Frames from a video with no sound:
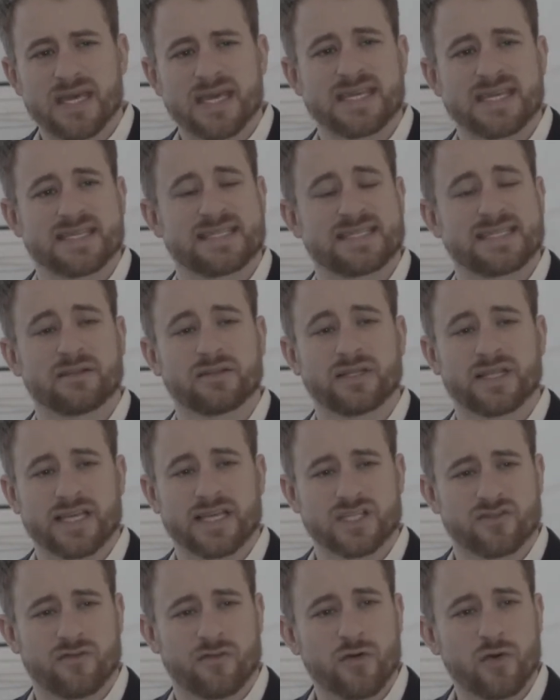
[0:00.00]
He is stealing
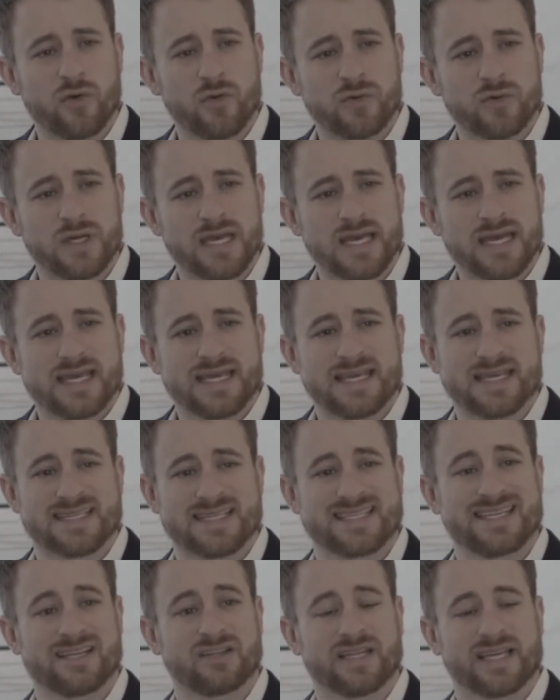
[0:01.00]
his food, he
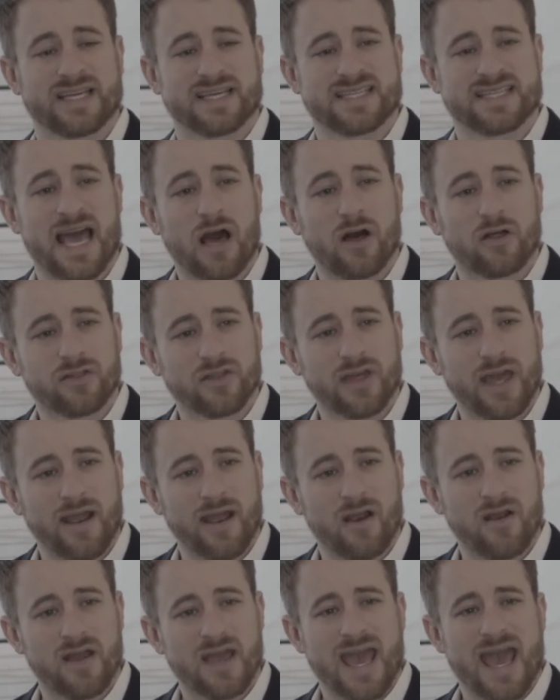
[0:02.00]
is stealing his health
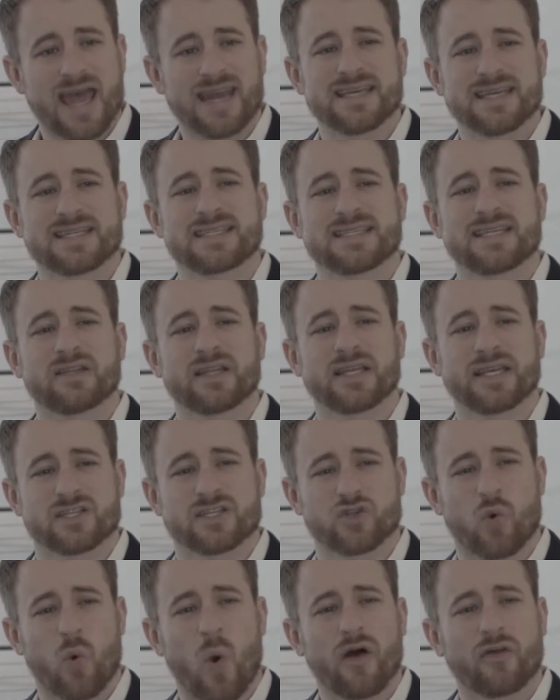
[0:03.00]
care, and he is stealing
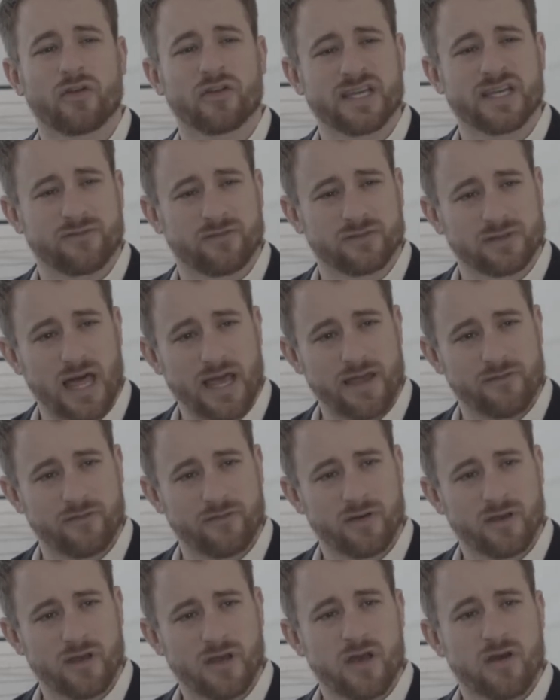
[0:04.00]
his quality of
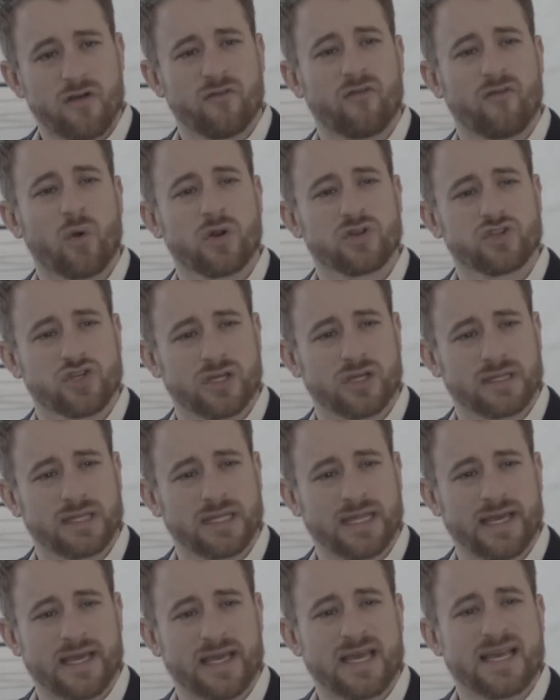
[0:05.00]
life.
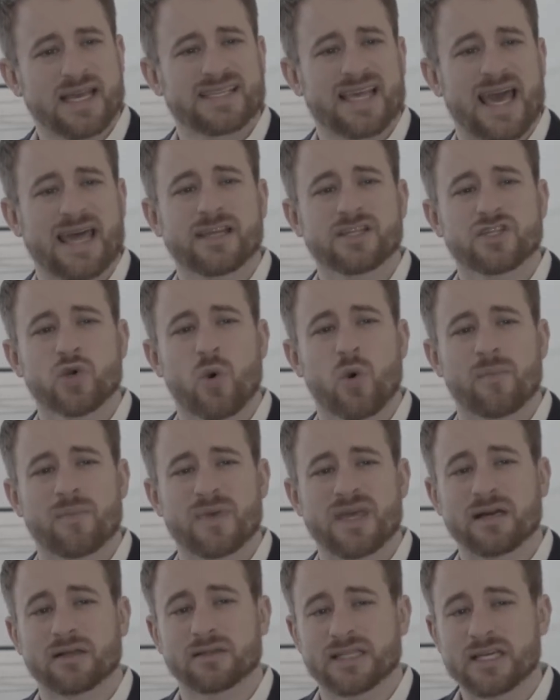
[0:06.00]
Fortunately, tenants who are
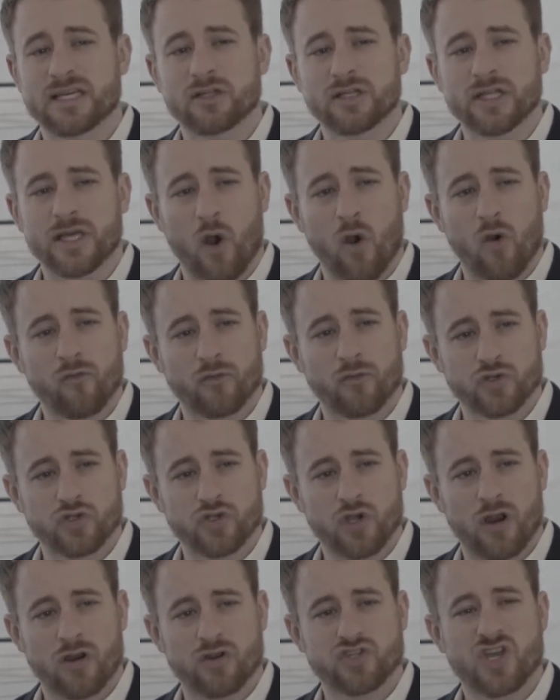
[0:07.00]
being illegally
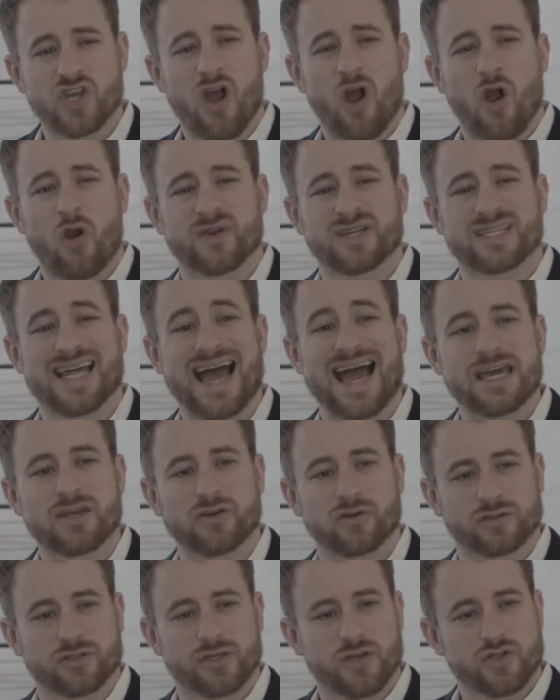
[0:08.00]
overcharged are
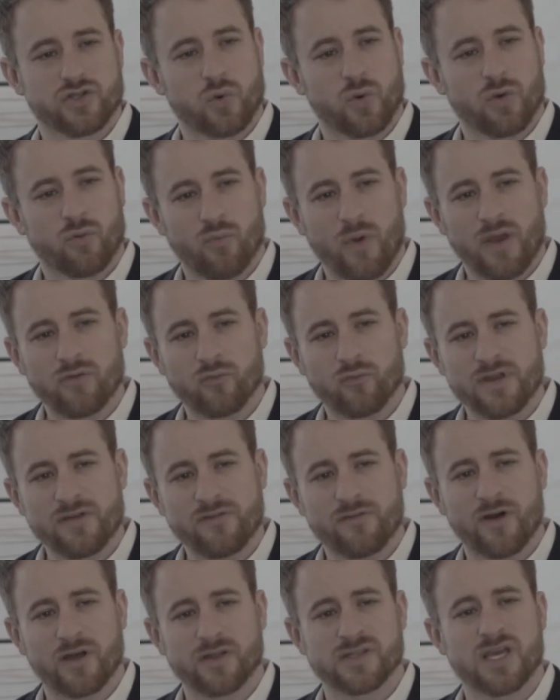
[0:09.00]
entitled to a rent
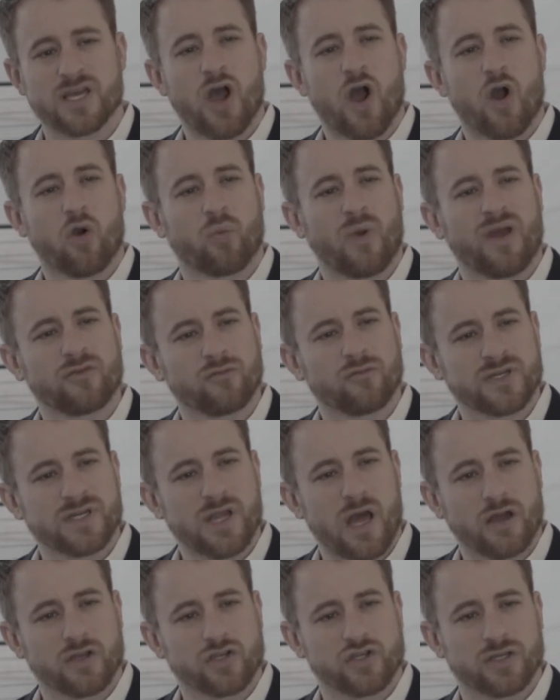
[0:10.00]
refund, a rent
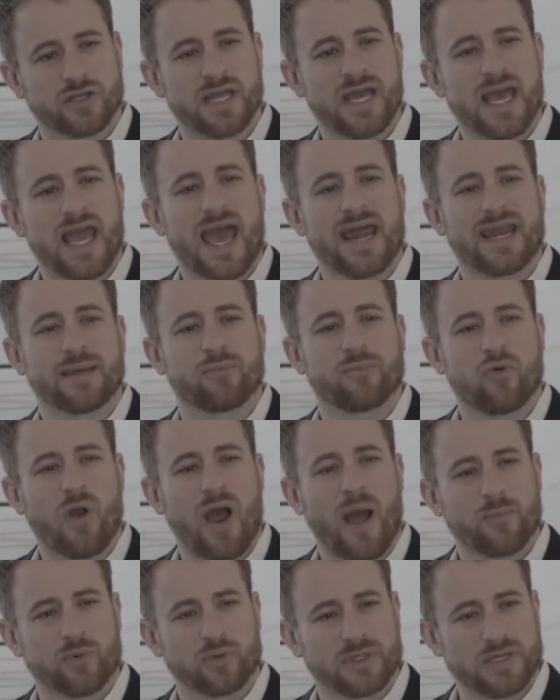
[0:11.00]
reduction, and a
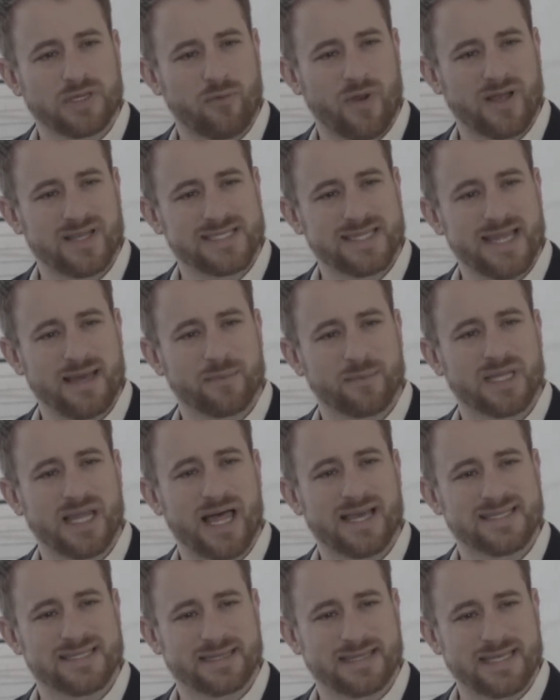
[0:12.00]
properly
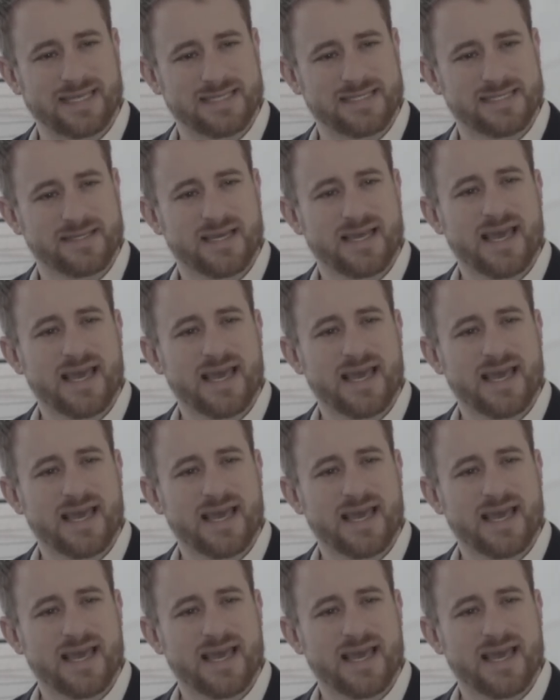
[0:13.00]
rent-stabilized lease.